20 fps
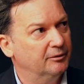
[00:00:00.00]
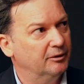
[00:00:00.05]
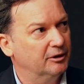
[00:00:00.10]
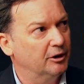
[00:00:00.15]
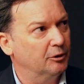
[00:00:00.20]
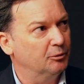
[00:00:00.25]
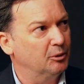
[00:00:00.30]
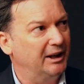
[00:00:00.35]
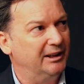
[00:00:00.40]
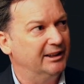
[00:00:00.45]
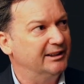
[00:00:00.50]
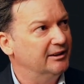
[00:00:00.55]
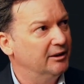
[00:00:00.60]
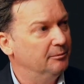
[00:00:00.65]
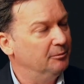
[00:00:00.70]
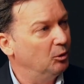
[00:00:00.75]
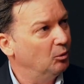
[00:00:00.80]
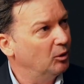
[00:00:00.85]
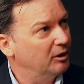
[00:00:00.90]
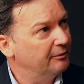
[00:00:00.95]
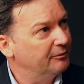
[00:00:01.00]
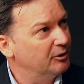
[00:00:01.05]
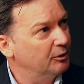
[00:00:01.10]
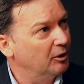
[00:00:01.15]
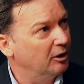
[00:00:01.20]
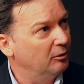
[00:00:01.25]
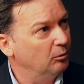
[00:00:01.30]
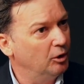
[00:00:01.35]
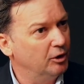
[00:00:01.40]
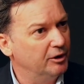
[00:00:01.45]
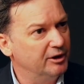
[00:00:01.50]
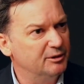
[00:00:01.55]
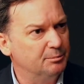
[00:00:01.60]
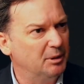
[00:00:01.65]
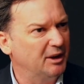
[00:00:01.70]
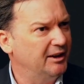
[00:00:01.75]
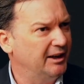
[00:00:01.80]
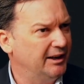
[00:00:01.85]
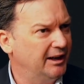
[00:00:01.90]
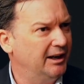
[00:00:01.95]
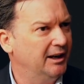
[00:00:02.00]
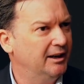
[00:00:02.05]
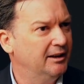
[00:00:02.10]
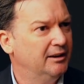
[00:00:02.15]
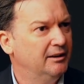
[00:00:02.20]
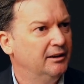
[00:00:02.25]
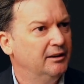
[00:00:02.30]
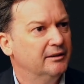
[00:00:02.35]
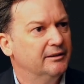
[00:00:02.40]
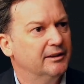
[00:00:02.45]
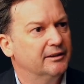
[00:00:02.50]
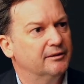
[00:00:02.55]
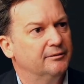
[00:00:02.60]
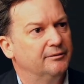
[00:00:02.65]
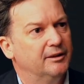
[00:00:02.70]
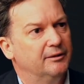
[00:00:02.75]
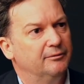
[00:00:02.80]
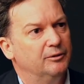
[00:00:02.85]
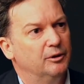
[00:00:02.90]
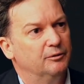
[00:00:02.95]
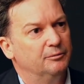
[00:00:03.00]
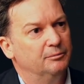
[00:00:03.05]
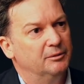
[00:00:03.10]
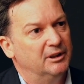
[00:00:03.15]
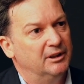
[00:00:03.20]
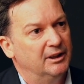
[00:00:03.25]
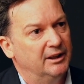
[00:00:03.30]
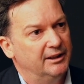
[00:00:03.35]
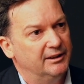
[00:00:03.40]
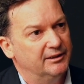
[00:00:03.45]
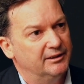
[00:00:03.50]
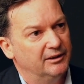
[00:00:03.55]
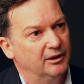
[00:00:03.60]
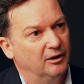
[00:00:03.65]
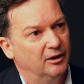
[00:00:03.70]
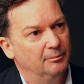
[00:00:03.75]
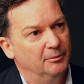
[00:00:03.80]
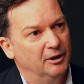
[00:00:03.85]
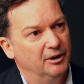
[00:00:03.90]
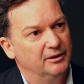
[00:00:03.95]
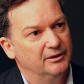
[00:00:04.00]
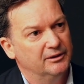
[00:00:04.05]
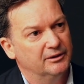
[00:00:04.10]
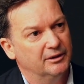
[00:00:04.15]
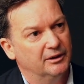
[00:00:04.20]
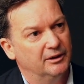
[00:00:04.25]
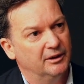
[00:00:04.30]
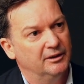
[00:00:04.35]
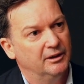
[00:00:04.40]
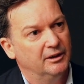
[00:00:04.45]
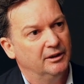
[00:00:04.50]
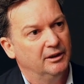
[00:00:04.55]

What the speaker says: corralling them or whatever the right word is, but there's a fair few of them in ECI mode. So.